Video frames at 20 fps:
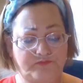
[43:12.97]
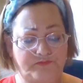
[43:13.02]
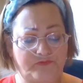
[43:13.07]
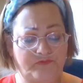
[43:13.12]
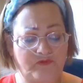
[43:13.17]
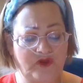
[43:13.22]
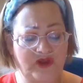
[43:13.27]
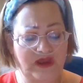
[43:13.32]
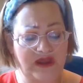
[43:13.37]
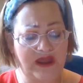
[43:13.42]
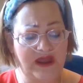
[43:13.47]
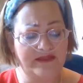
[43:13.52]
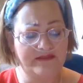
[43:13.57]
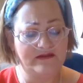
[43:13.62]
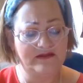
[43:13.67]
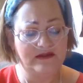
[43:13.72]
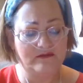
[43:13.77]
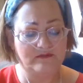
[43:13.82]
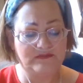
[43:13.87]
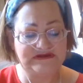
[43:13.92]
And the
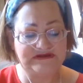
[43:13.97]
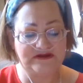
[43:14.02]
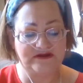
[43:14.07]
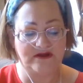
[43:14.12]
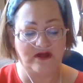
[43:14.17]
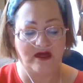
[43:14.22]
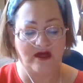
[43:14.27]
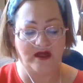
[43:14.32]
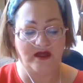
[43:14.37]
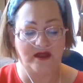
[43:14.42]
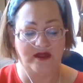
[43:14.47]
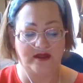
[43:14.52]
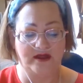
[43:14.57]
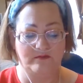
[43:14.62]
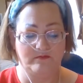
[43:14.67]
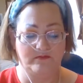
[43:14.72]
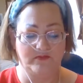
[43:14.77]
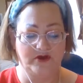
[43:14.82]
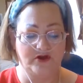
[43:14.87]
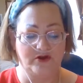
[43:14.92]
lipstick I am
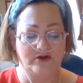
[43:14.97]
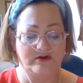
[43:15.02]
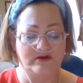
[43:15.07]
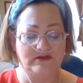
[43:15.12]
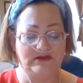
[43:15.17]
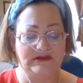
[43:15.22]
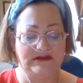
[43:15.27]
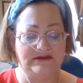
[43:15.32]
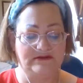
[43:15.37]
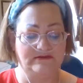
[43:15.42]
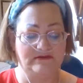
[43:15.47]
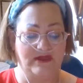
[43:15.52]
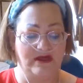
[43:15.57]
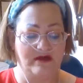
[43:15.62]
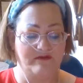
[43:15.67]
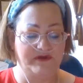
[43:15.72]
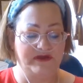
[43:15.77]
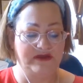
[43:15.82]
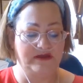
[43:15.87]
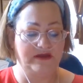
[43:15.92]
currently
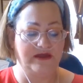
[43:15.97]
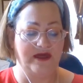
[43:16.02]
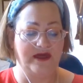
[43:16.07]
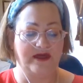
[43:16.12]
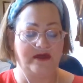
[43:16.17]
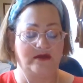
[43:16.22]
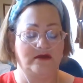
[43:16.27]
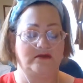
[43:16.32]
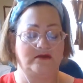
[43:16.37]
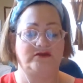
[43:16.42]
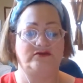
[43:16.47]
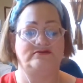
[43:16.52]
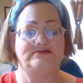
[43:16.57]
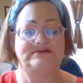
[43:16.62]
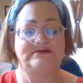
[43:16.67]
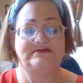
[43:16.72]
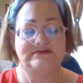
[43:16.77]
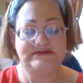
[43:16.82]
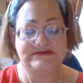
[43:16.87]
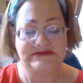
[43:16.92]
loving and using
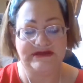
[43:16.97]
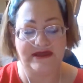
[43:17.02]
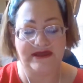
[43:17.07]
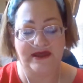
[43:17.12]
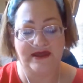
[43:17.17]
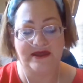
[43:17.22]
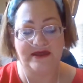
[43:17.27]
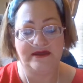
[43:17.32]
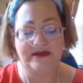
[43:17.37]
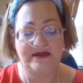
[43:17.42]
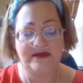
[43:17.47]
today